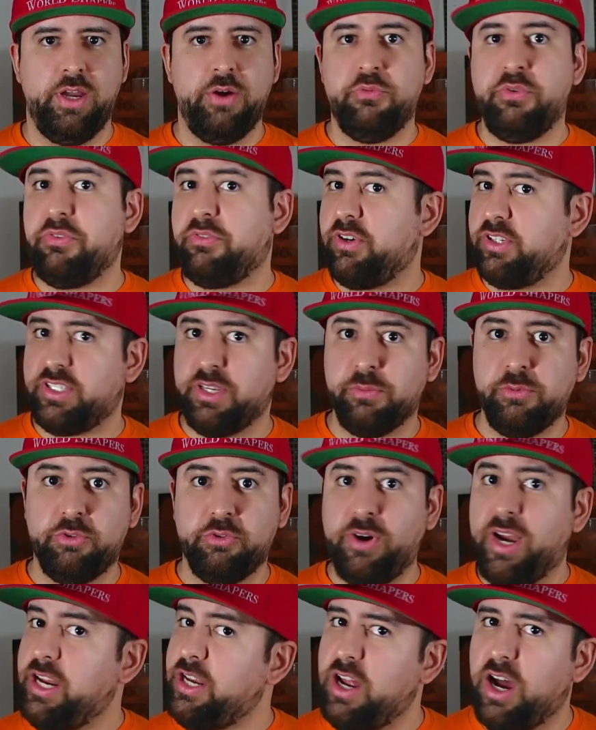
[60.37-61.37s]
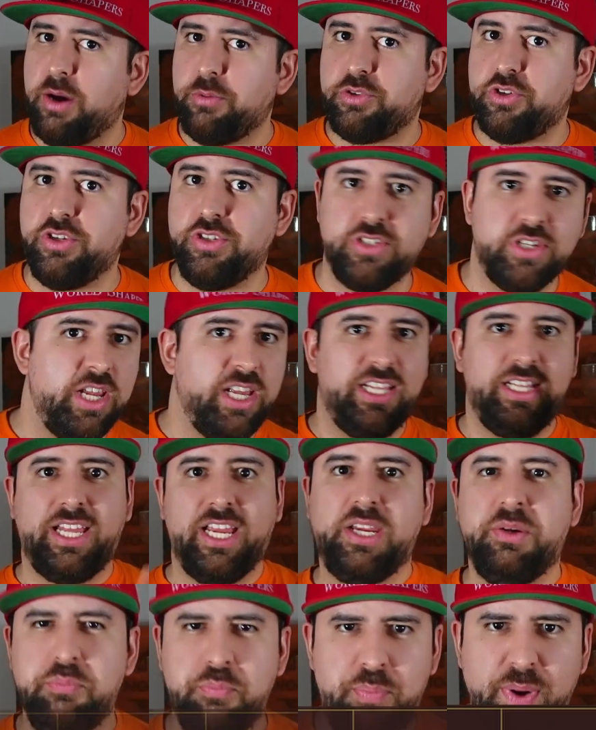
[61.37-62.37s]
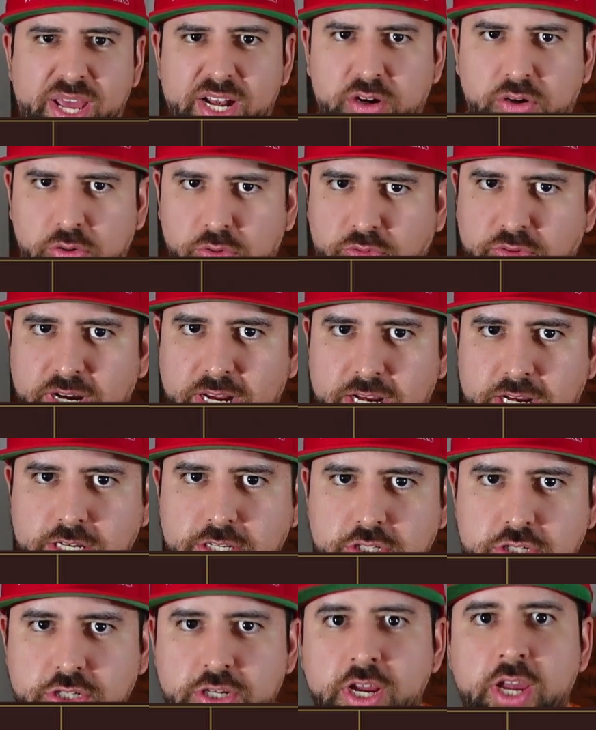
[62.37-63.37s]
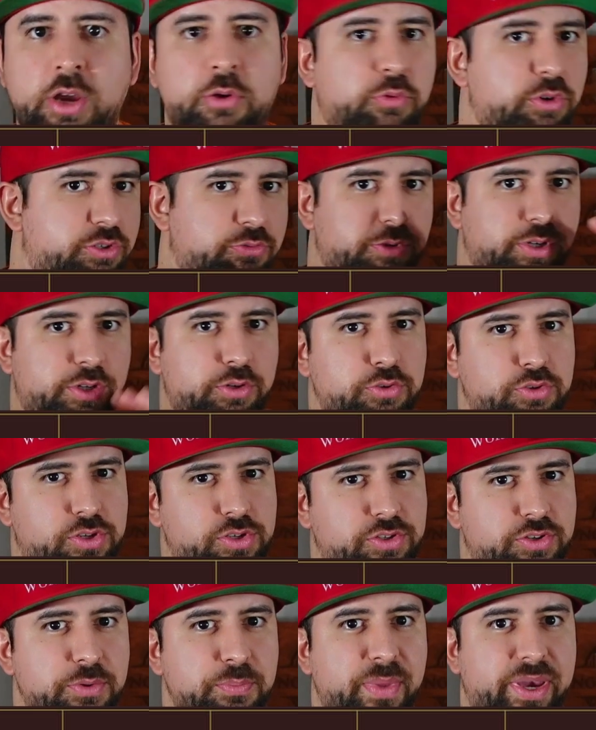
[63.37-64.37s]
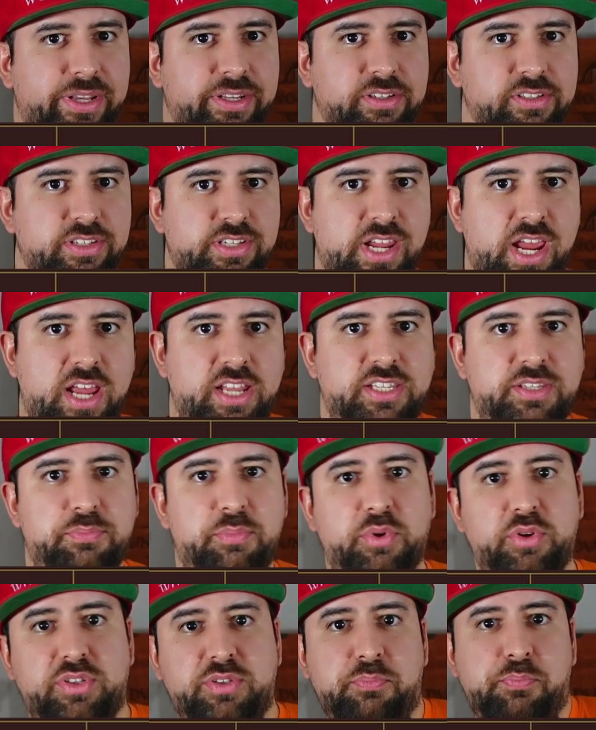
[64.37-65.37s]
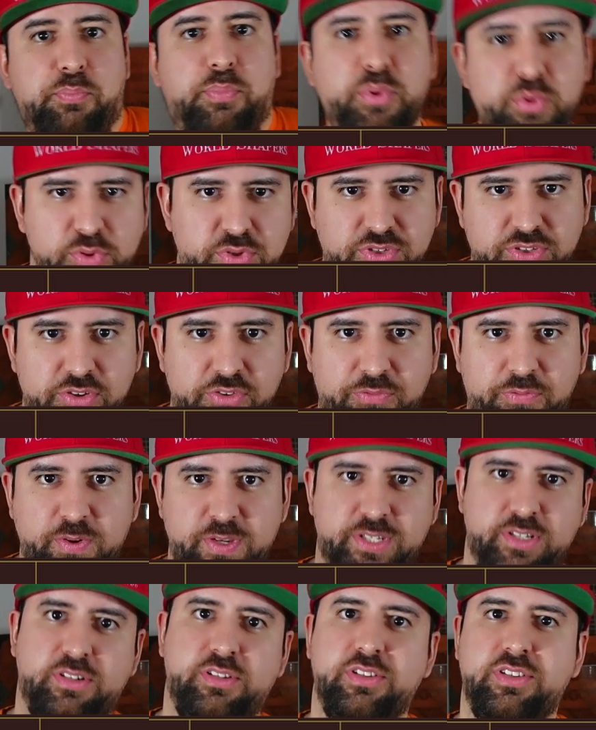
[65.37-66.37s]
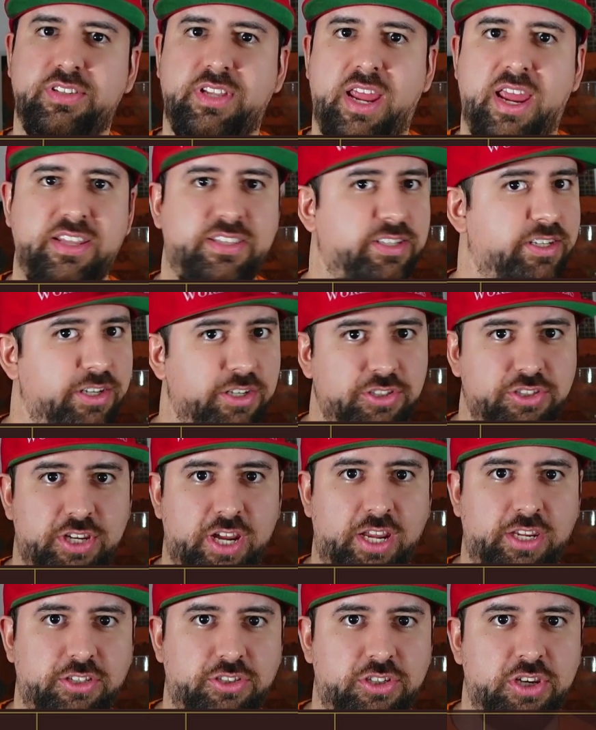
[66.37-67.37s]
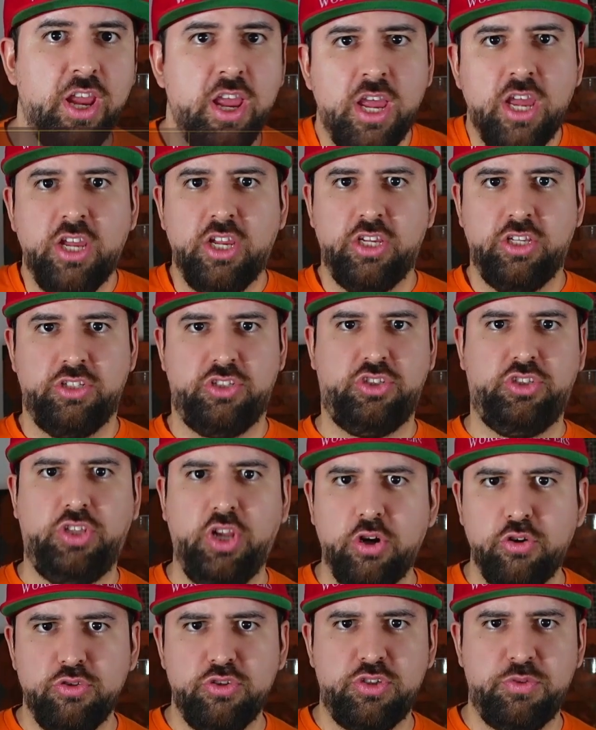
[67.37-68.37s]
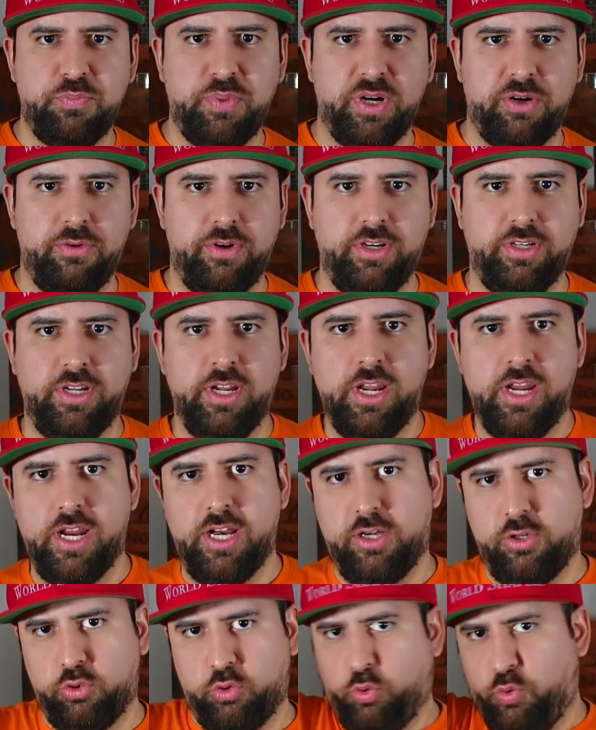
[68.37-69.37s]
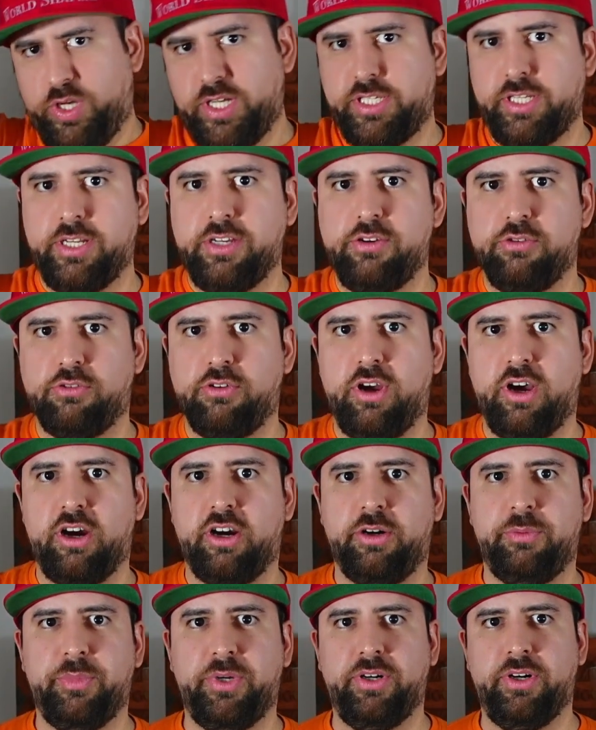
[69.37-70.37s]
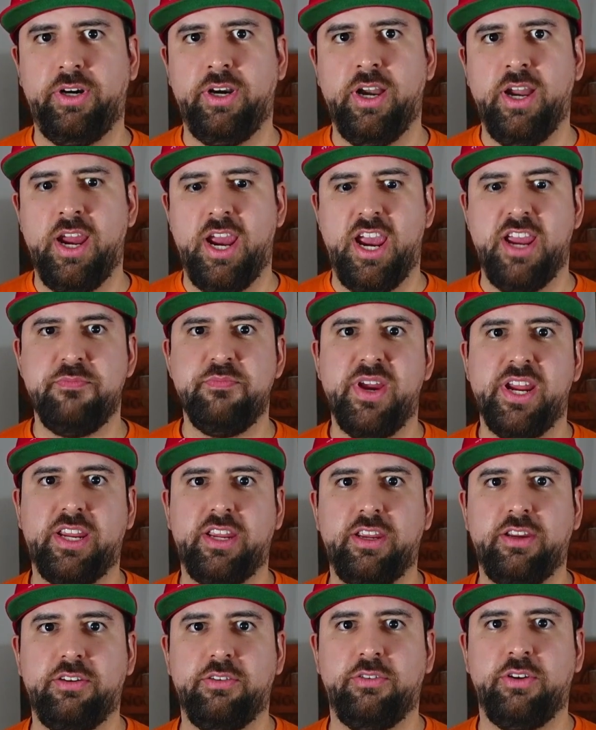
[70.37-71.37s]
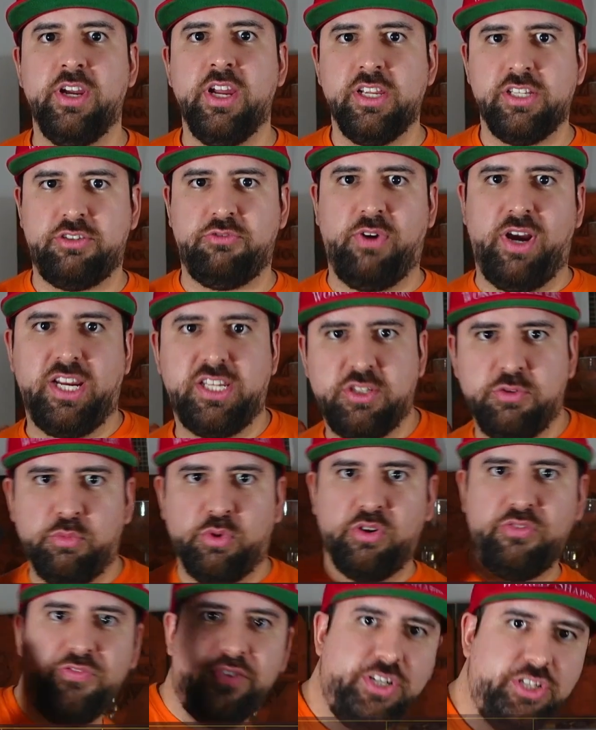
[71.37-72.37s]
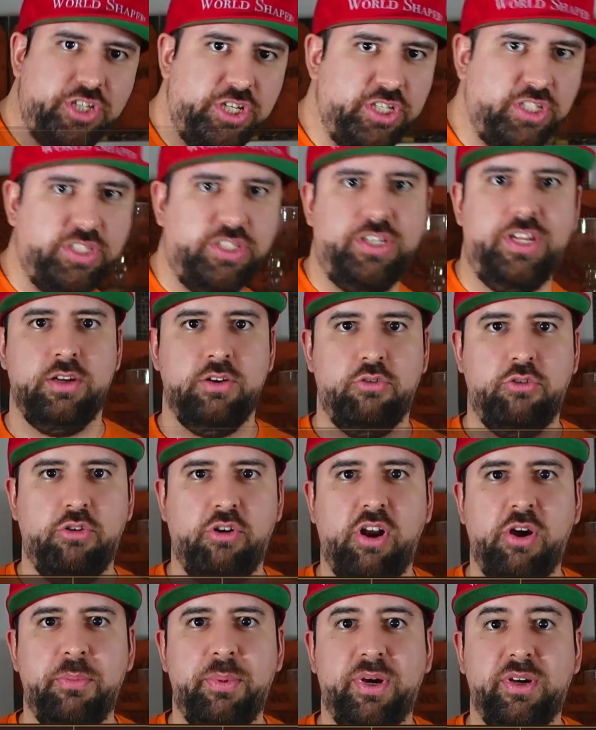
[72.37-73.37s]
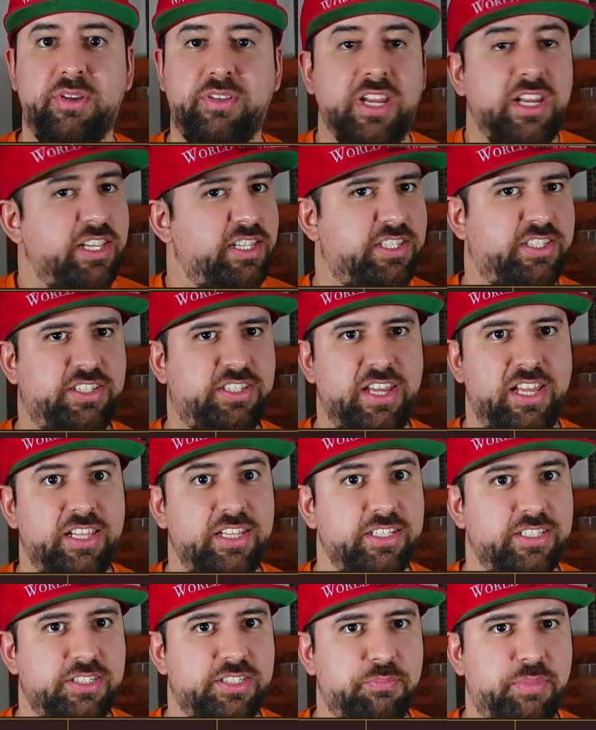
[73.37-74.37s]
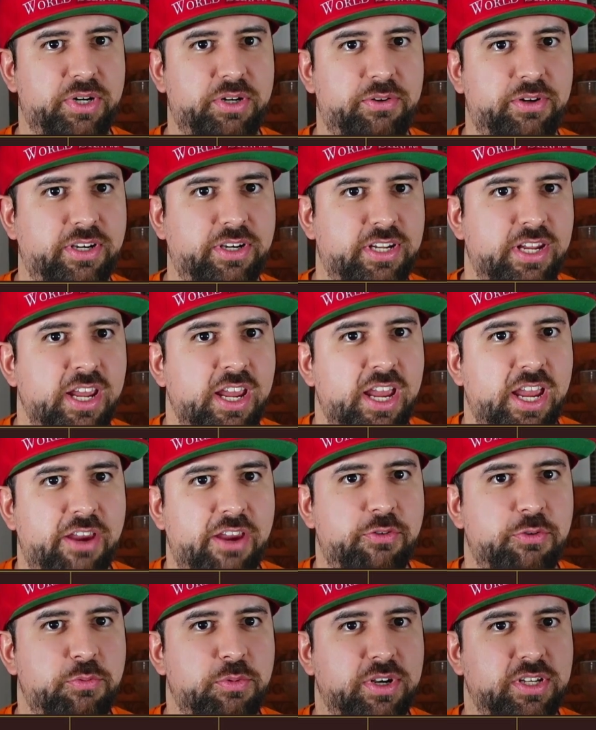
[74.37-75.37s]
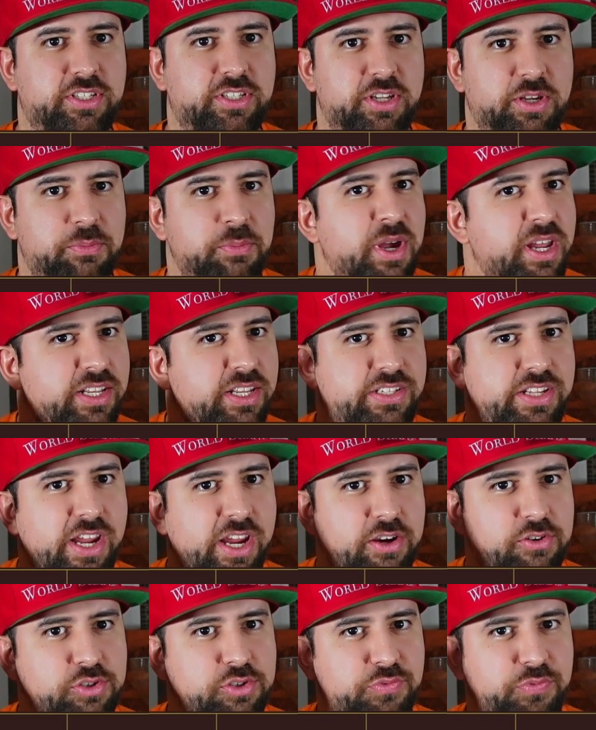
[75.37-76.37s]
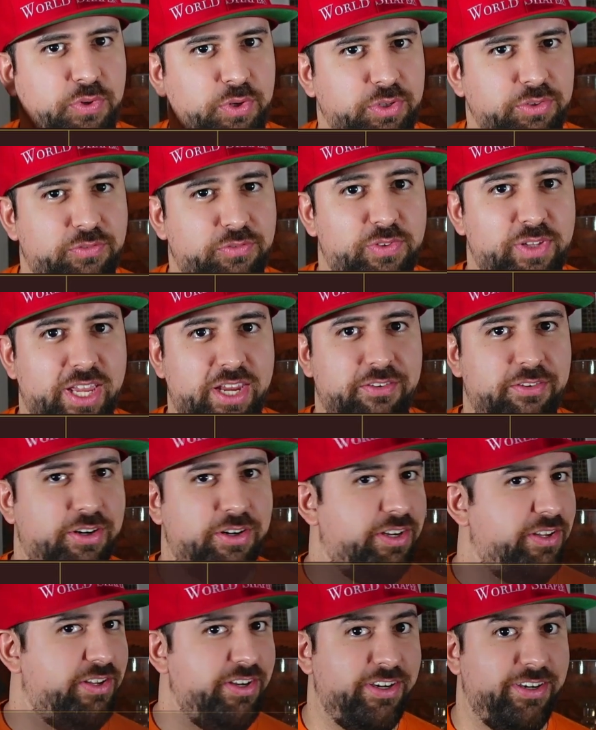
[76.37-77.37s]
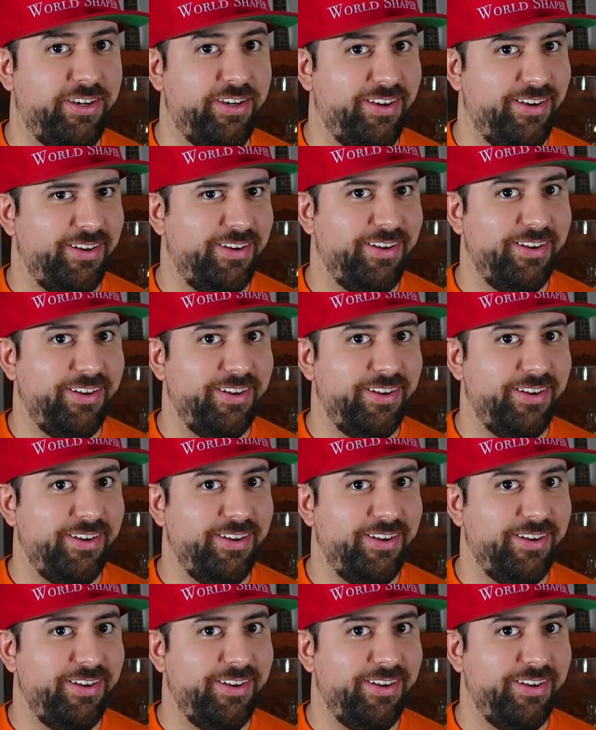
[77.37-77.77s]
We've got some great options like Battle Rage, which reduces your mental stats but boosts your physical stats in a change. Stone Spirit, increasing your armor and making your strikes more vicious. Or how about Zealot Spirit, if you want some Deus Volt flavor in there.